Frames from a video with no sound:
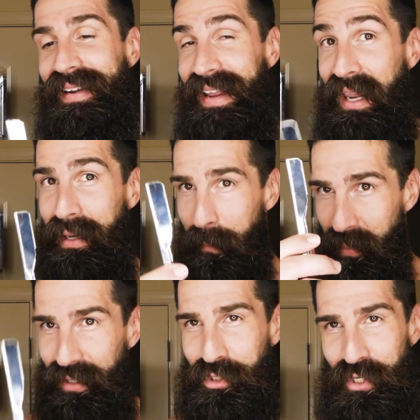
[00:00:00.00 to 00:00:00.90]
taking a
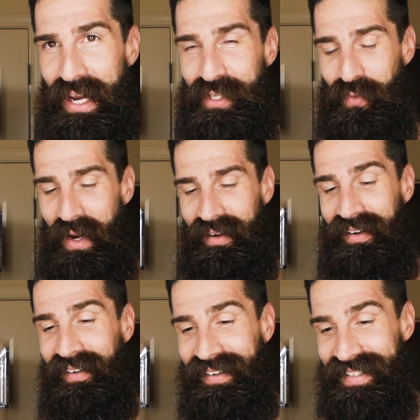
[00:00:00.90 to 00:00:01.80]
big chance right
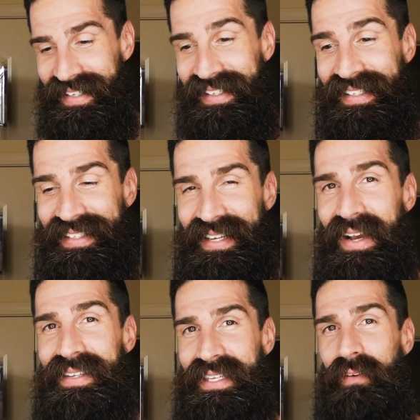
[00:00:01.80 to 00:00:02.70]
here because it
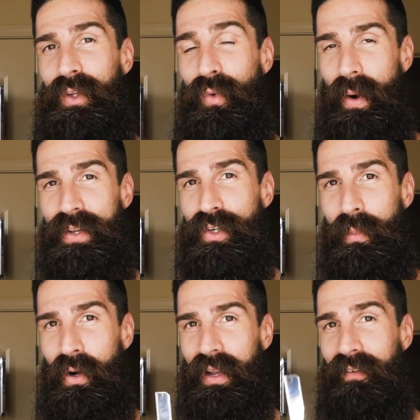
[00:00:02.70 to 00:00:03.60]
does give you razor
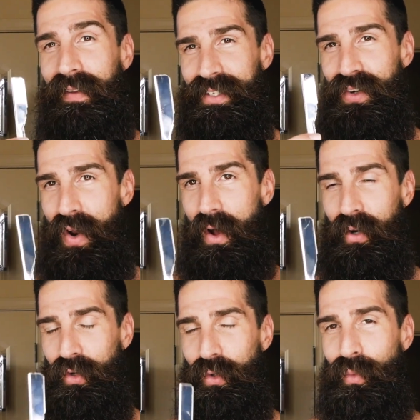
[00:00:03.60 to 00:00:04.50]
burn if it's not
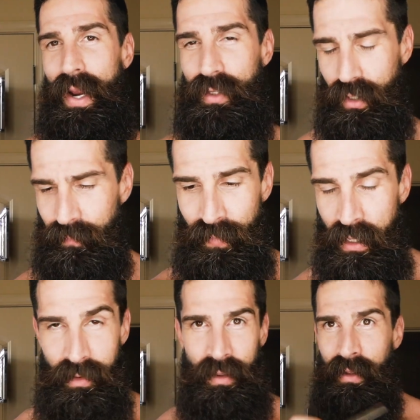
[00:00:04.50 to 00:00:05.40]
a new razor.
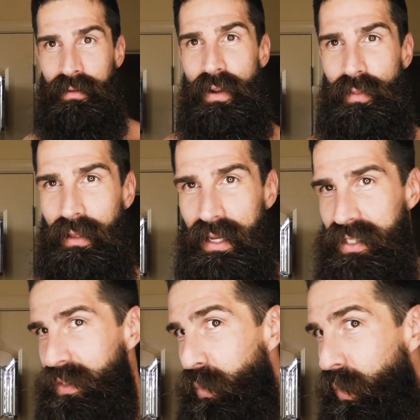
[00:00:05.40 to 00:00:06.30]

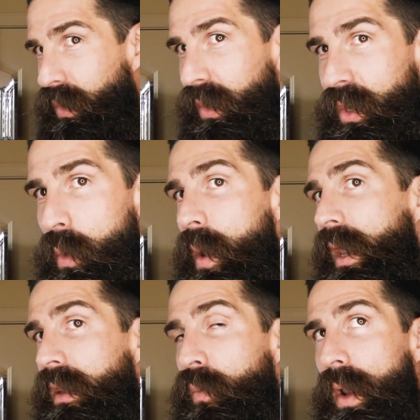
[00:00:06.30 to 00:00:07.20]
Nonetheless, we're gonna go
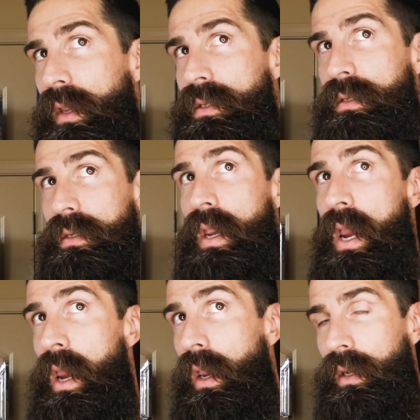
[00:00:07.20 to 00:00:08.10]
anyways,
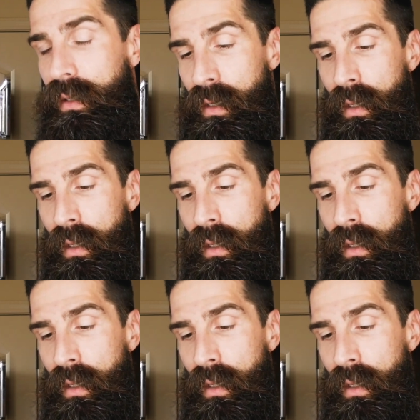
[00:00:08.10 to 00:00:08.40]
and